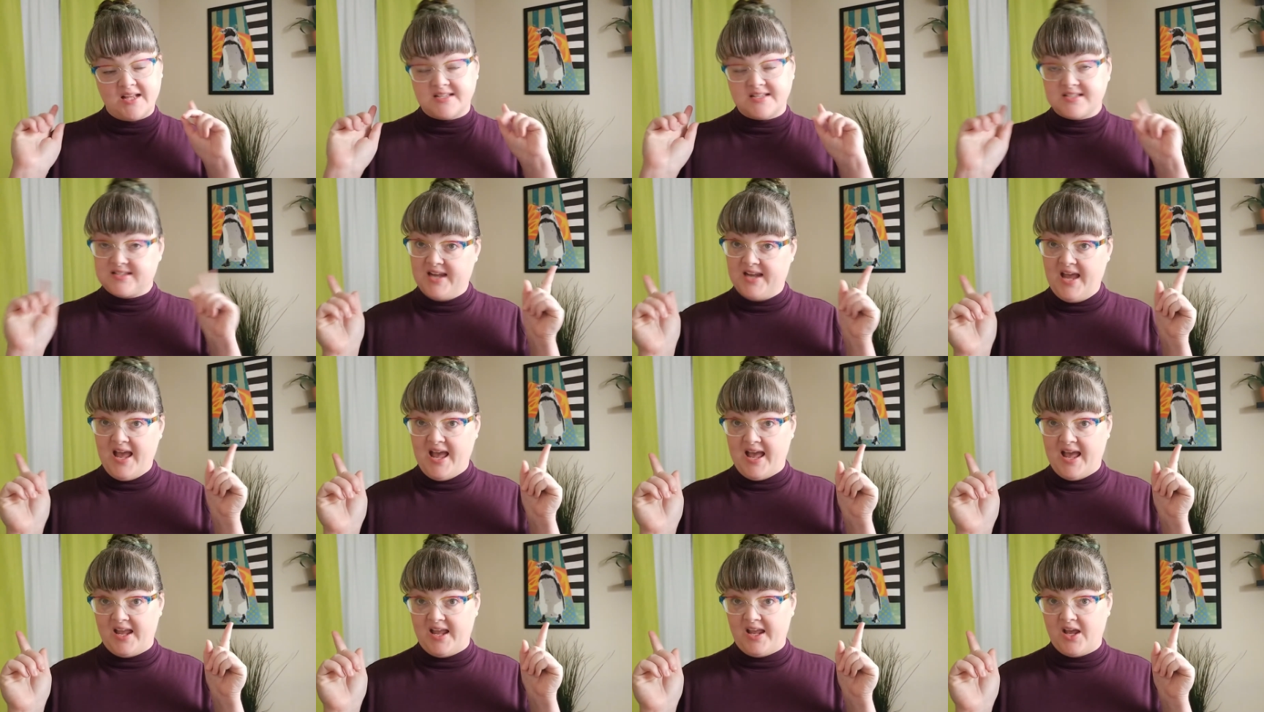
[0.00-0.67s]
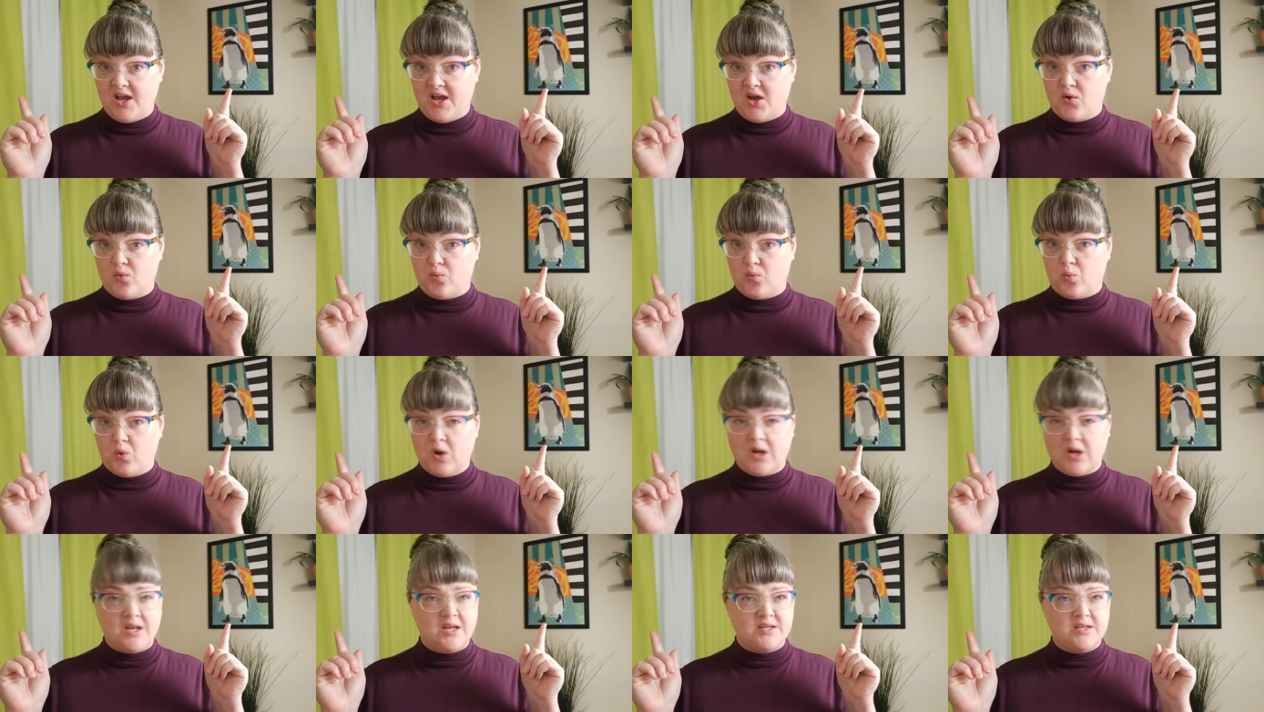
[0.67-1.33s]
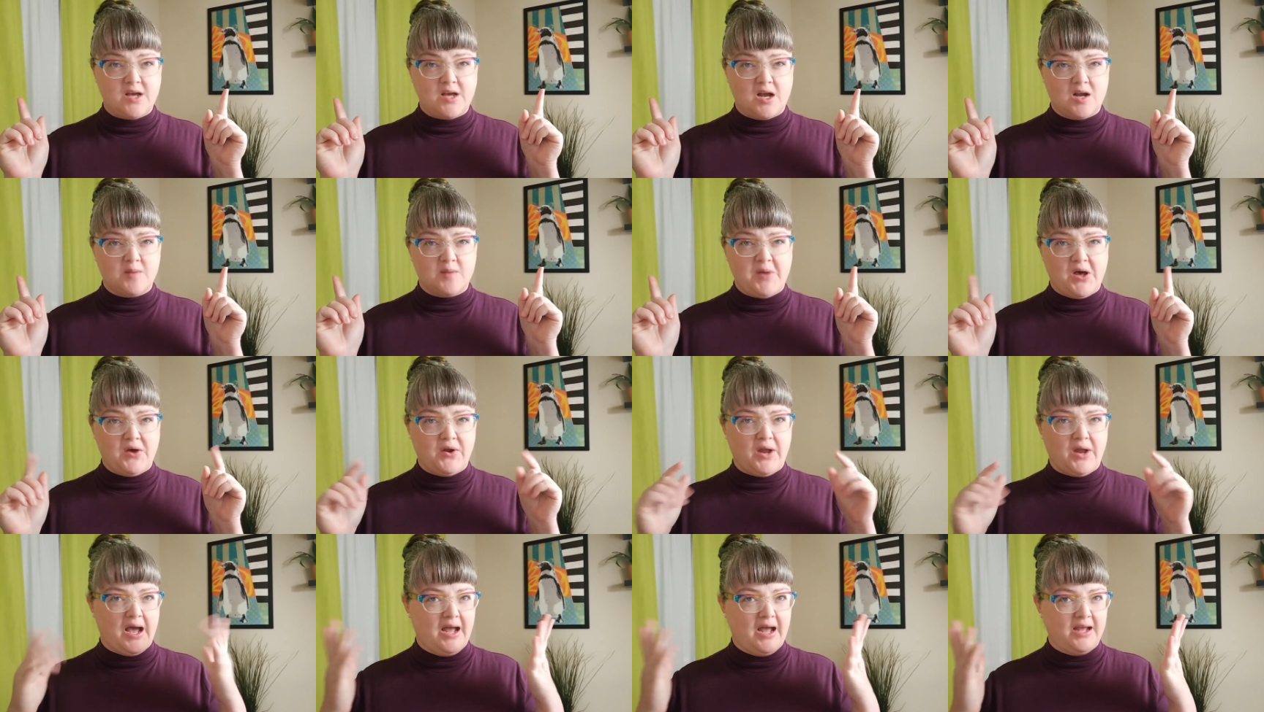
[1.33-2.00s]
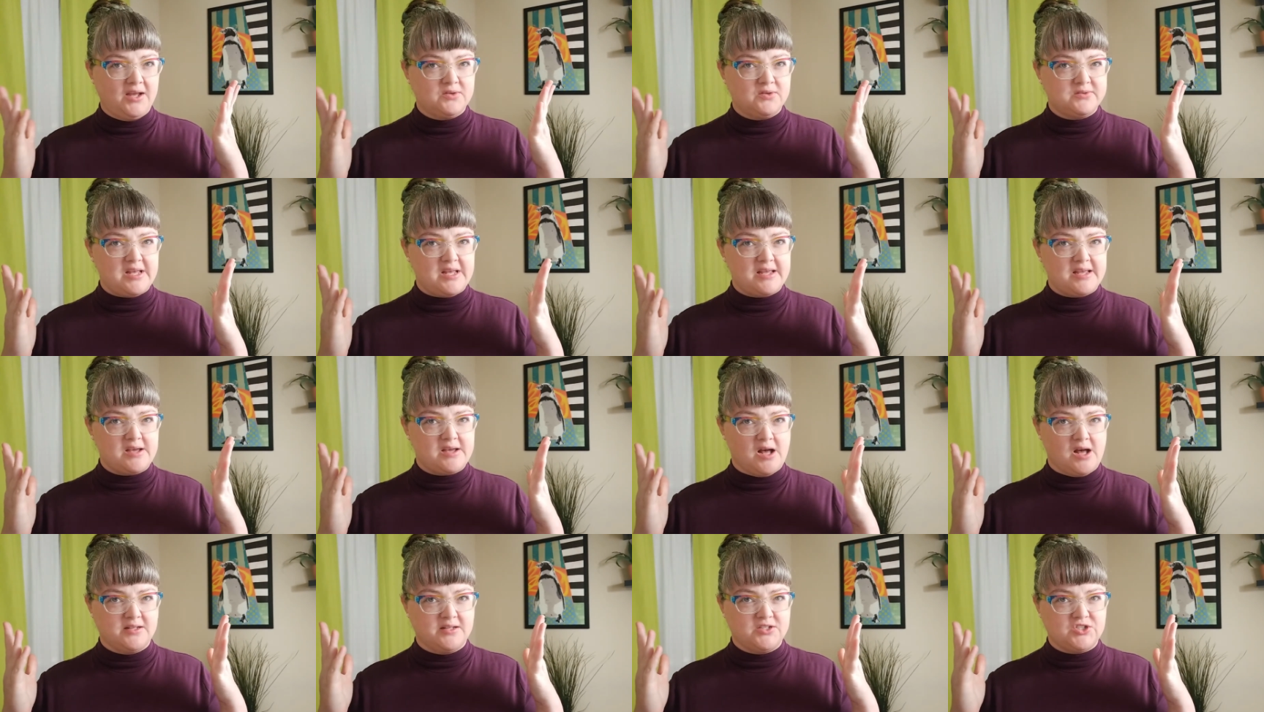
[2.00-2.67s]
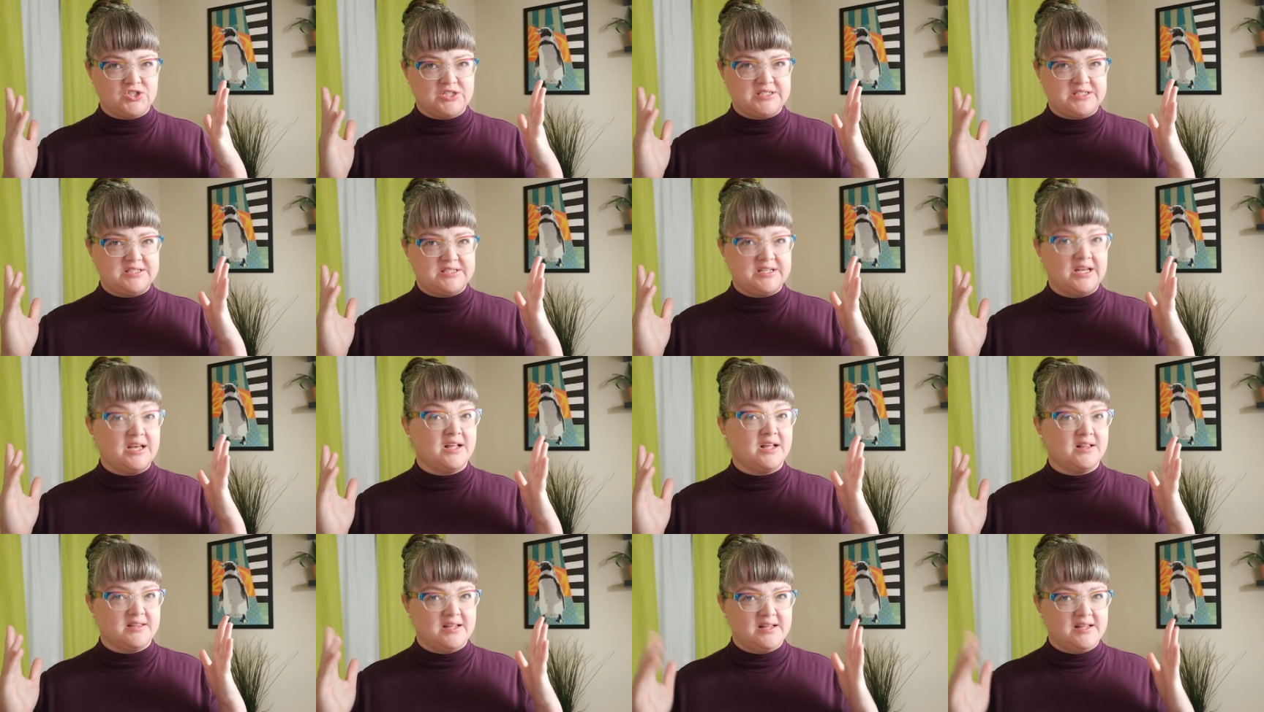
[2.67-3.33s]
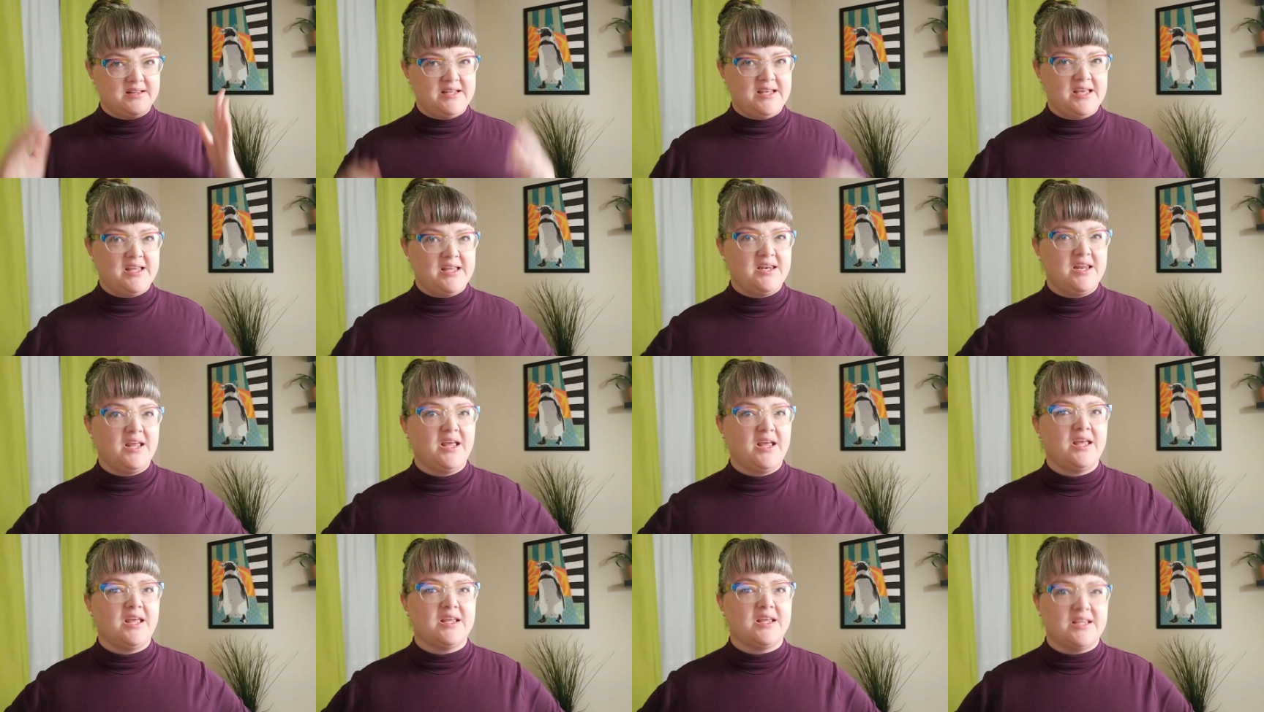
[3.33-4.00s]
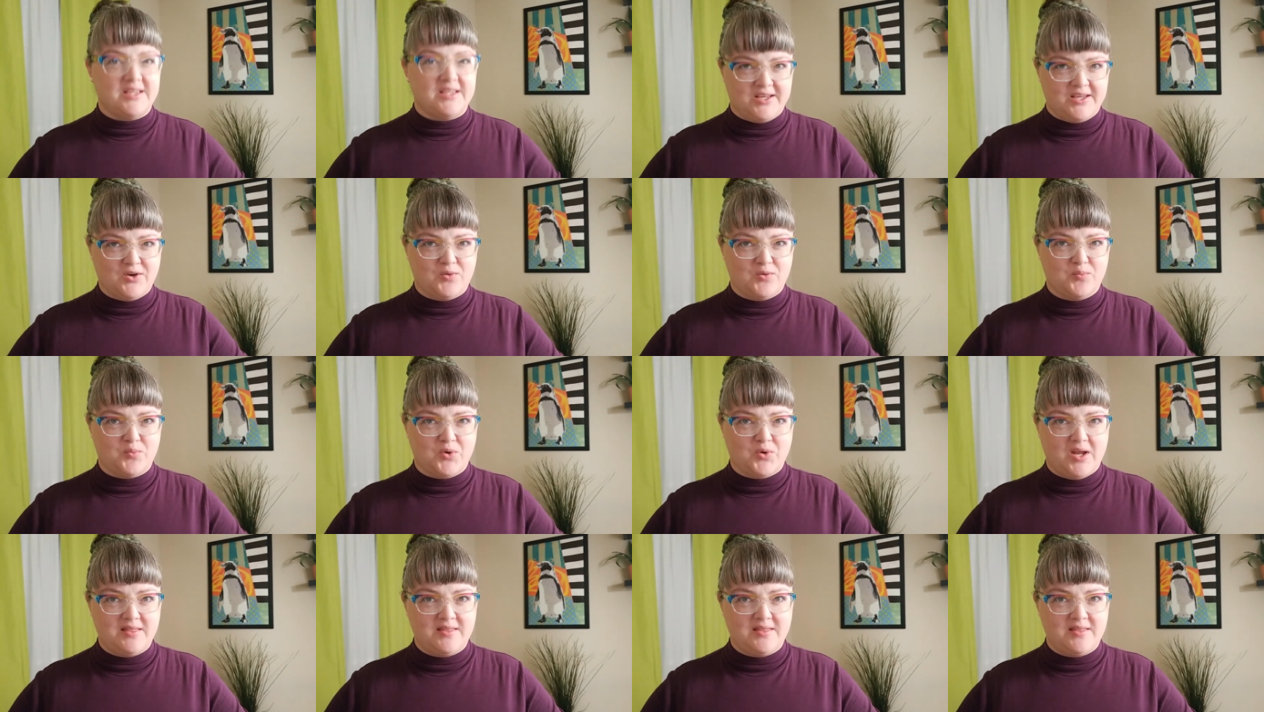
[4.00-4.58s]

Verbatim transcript: Today, we're going to talk about IO psychologist Lillian Gilbreth.